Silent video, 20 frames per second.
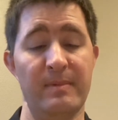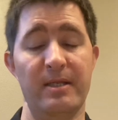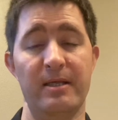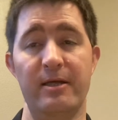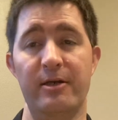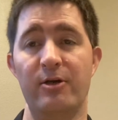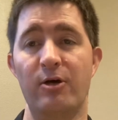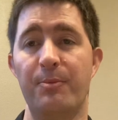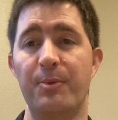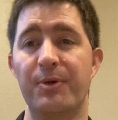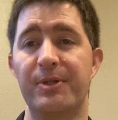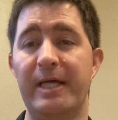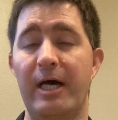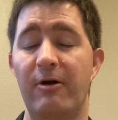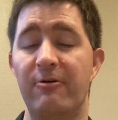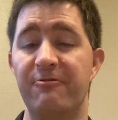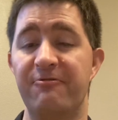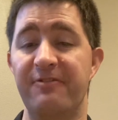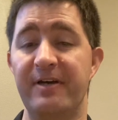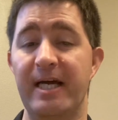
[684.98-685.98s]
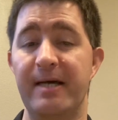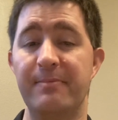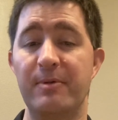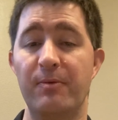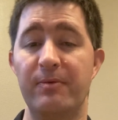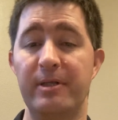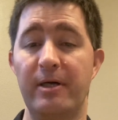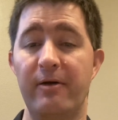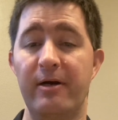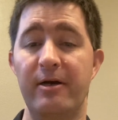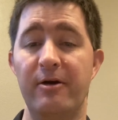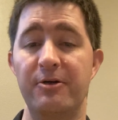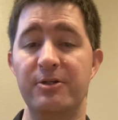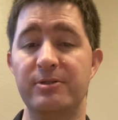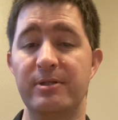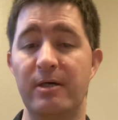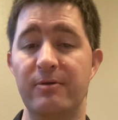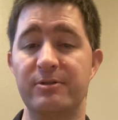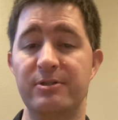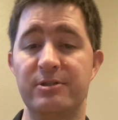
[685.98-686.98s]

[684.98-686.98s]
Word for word: And he'll be without family, without heirs, without